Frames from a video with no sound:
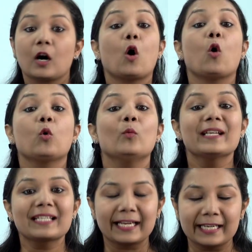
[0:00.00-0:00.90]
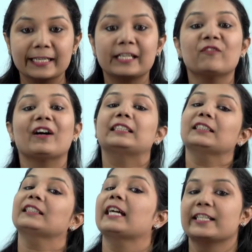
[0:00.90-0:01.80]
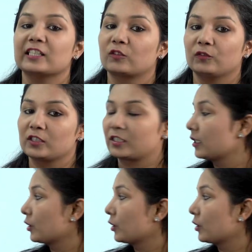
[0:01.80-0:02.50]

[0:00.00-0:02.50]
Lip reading: Always identify the signs first.